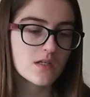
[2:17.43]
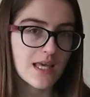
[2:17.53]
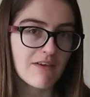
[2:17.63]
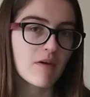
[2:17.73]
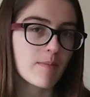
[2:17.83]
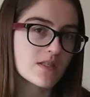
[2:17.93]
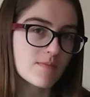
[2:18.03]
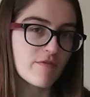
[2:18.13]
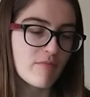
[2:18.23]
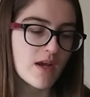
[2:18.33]
giving me
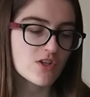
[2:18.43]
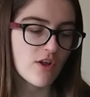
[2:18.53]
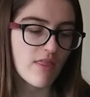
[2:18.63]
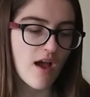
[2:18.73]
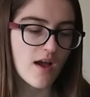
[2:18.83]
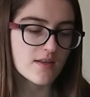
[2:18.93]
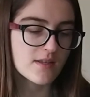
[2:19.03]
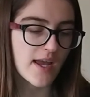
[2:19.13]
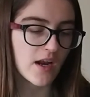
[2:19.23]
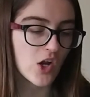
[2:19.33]
some information on that and
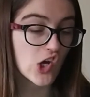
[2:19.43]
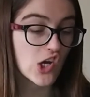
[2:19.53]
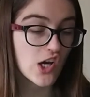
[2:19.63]
saying, look,